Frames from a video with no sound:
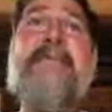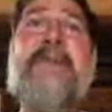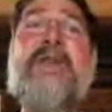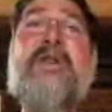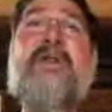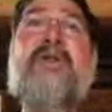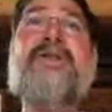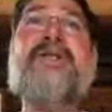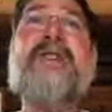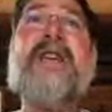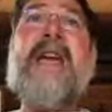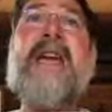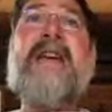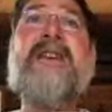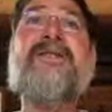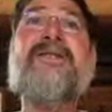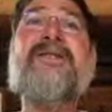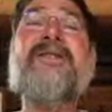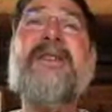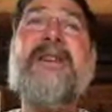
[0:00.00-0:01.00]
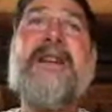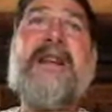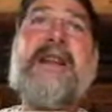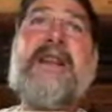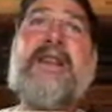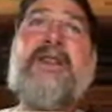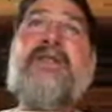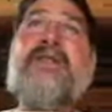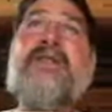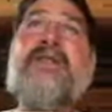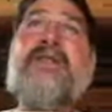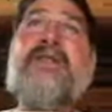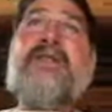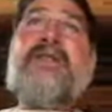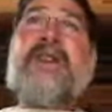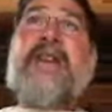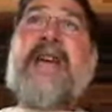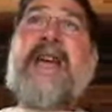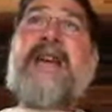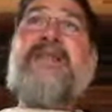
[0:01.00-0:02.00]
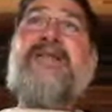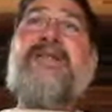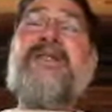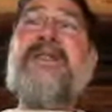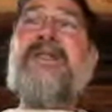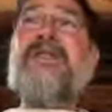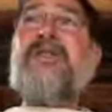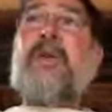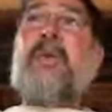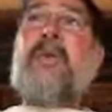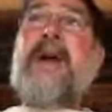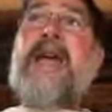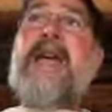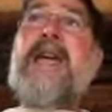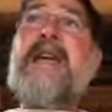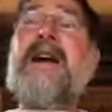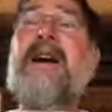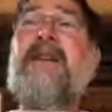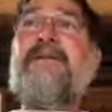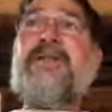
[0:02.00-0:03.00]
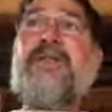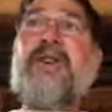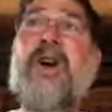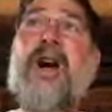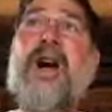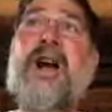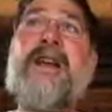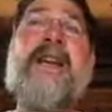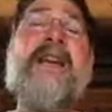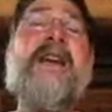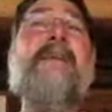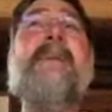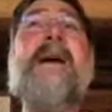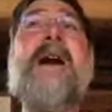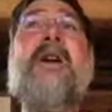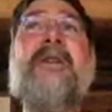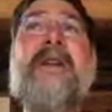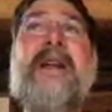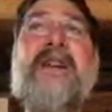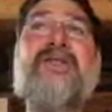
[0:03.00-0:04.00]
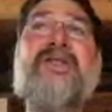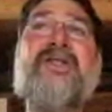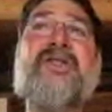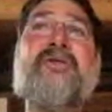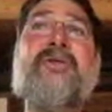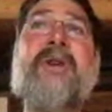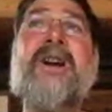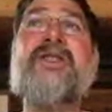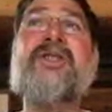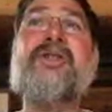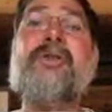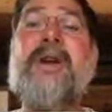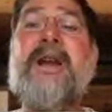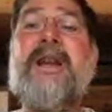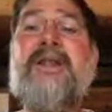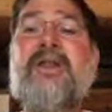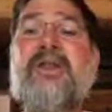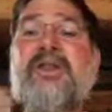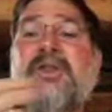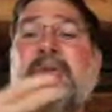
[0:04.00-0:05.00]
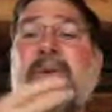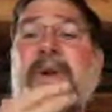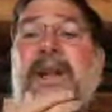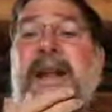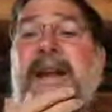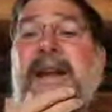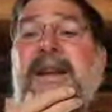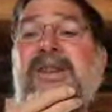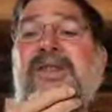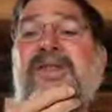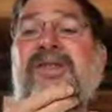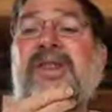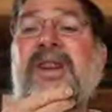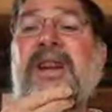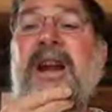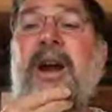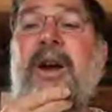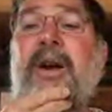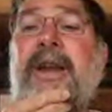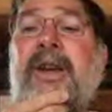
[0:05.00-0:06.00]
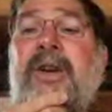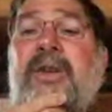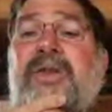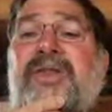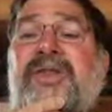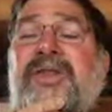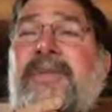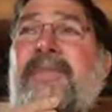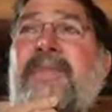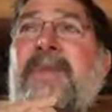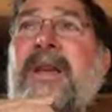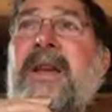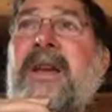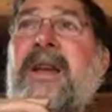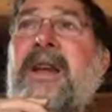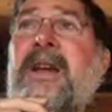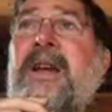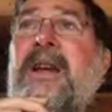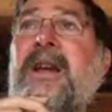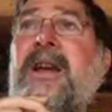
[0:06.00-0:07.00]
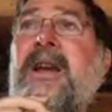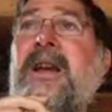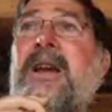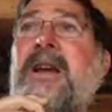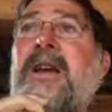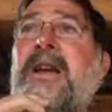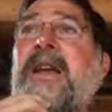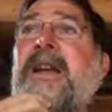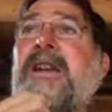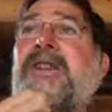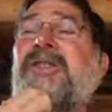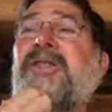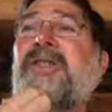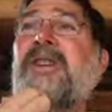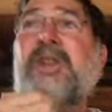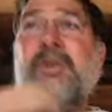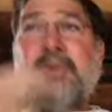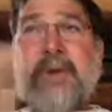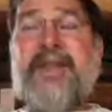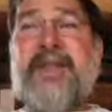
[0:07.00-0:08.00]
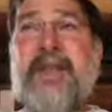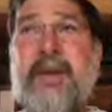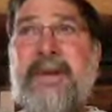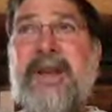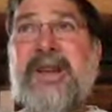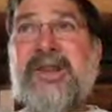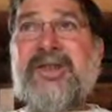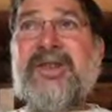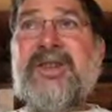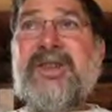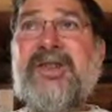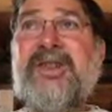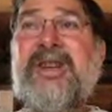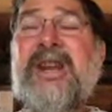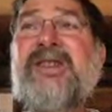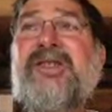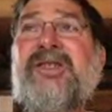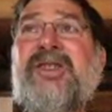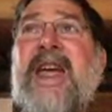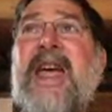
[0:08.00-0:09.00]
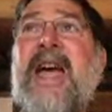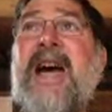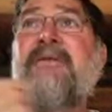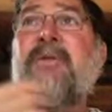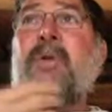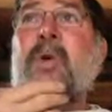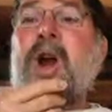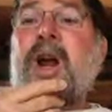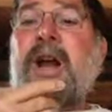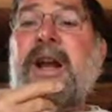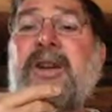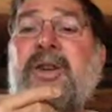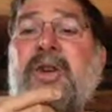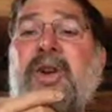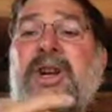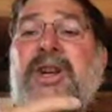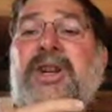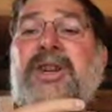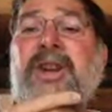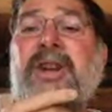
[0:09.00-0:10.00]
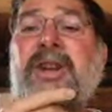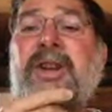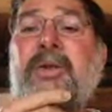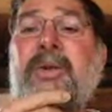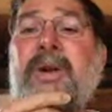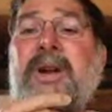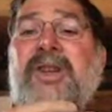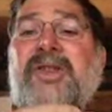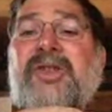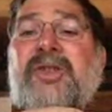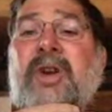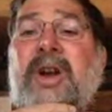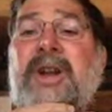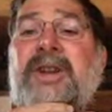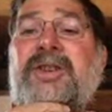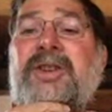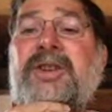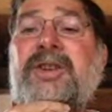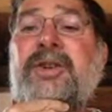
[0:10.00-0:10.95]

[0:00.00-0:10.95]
use case. And a use case is a way of talking about and structuring those related scenarios. It's what the business needs to have work in order to do what it's going to